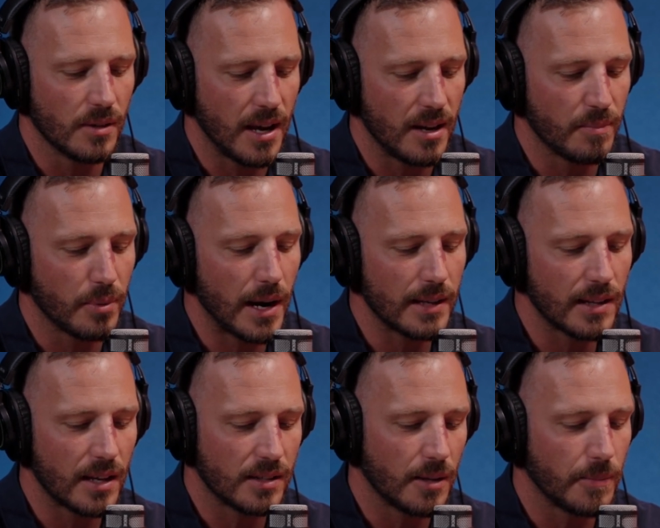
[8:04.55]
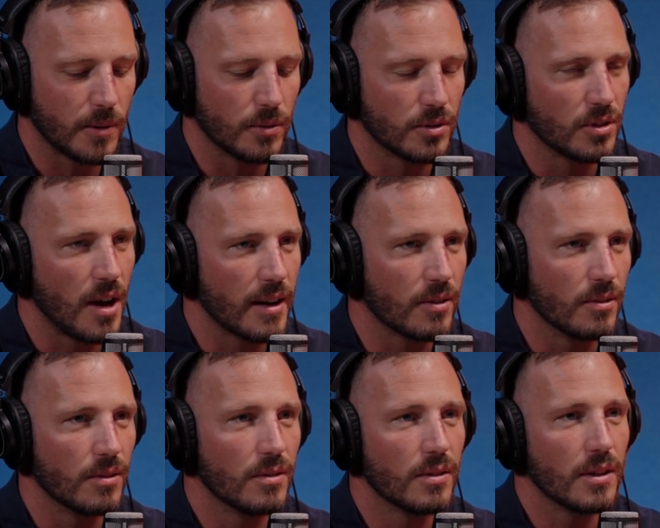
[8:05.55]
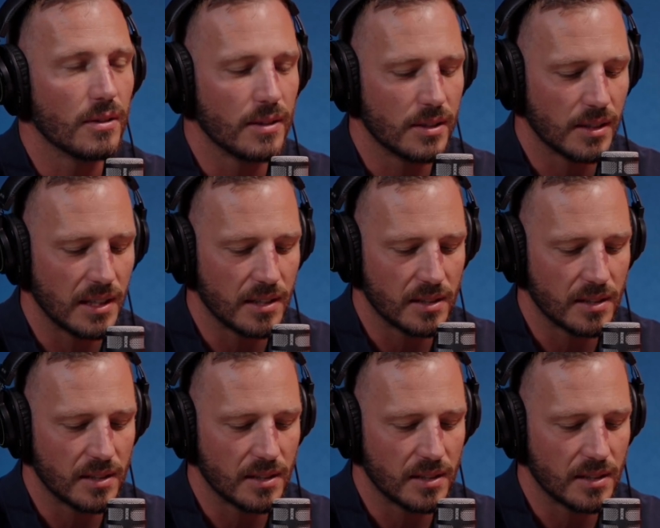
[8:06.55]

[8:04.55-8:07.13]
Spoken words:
and break that typical cycle that we see.